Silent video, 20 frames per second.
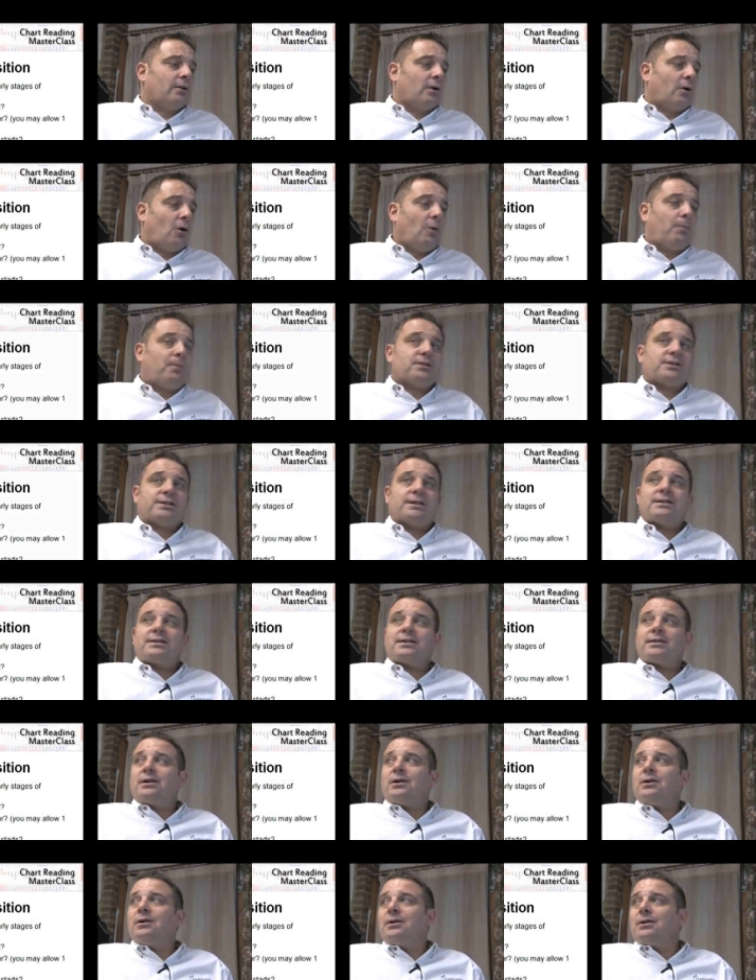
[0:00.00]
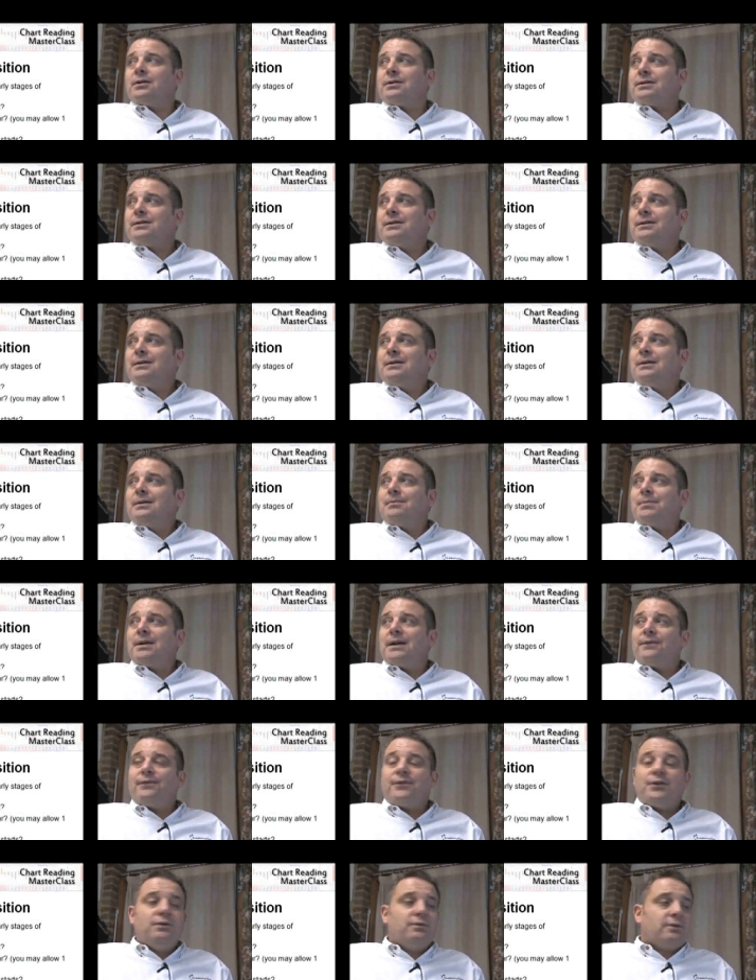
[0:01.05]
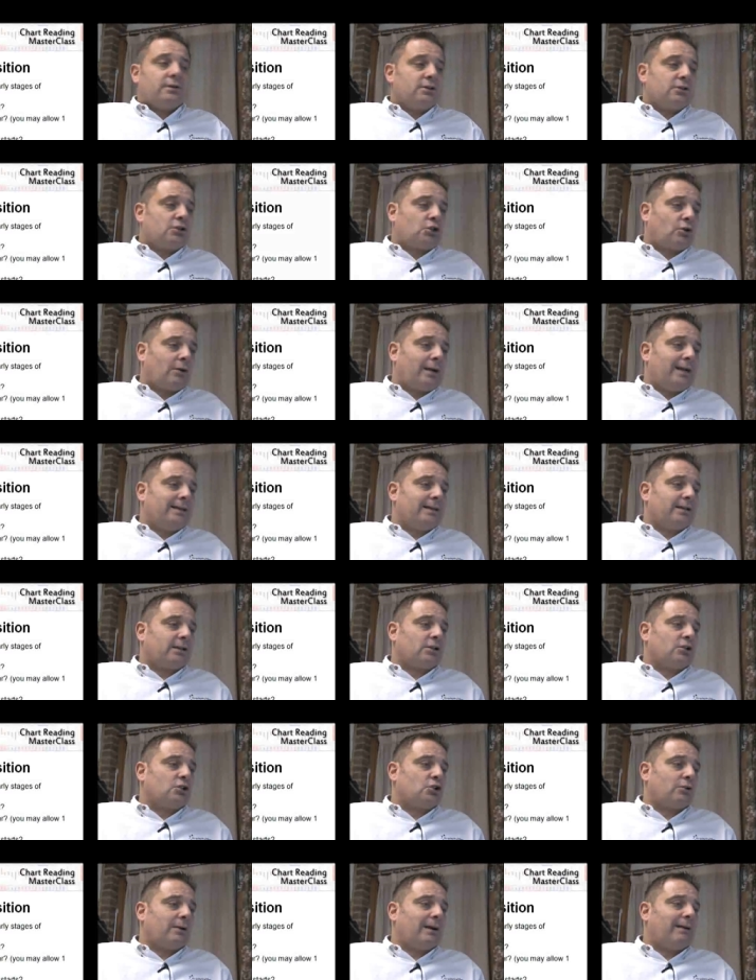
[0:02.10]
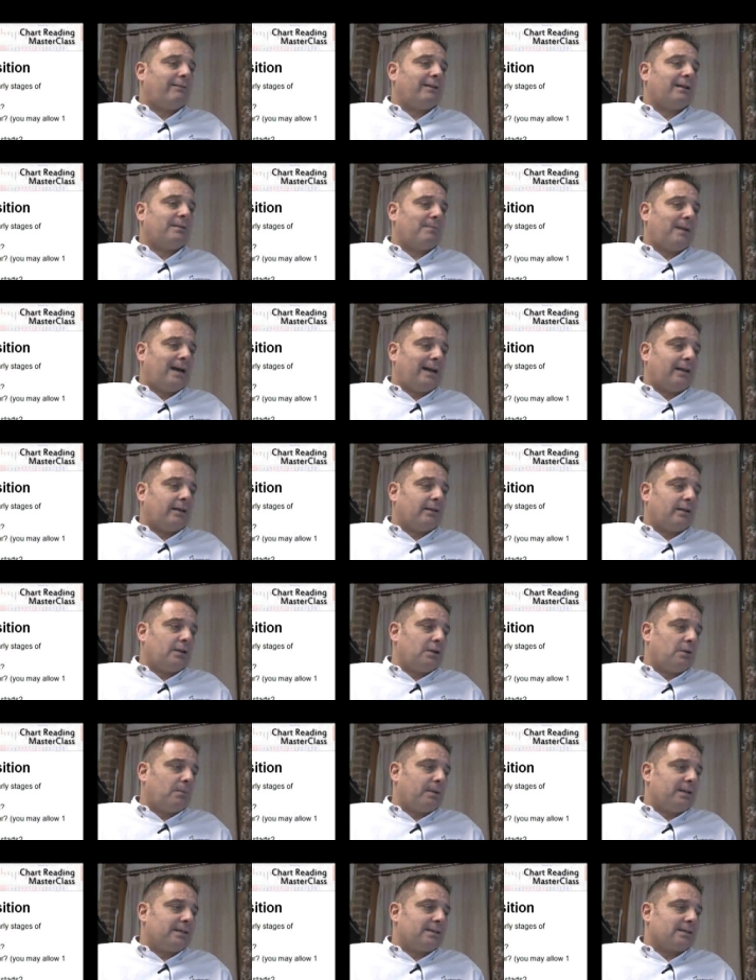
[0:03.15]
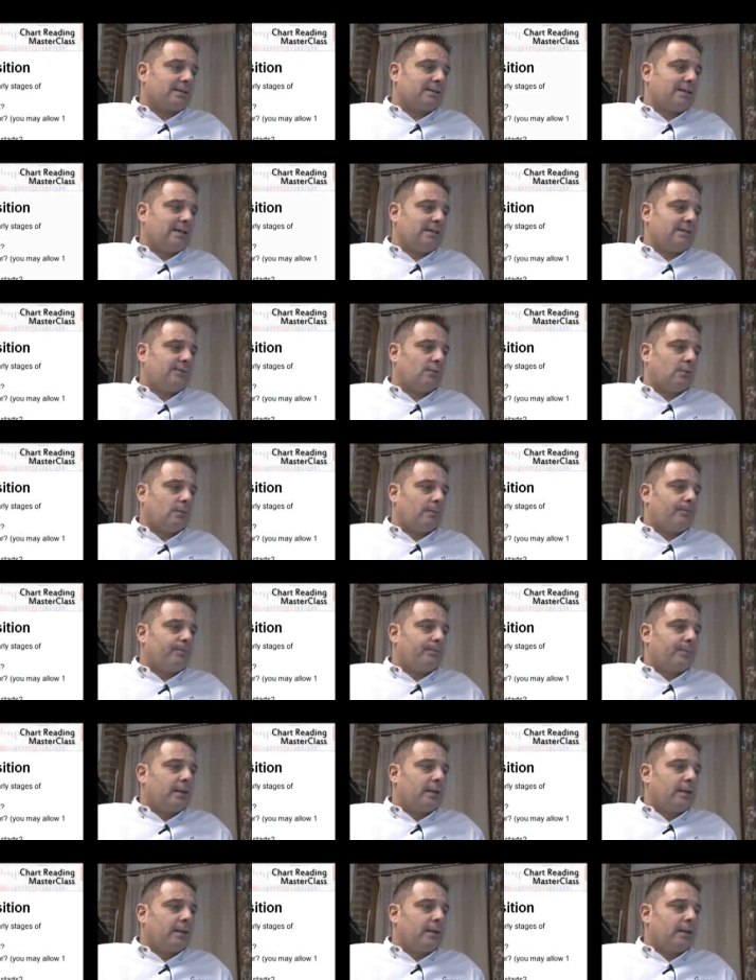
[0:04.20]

opposite to the herd. But if you can trade in a contrarian manner, then you'll be successful.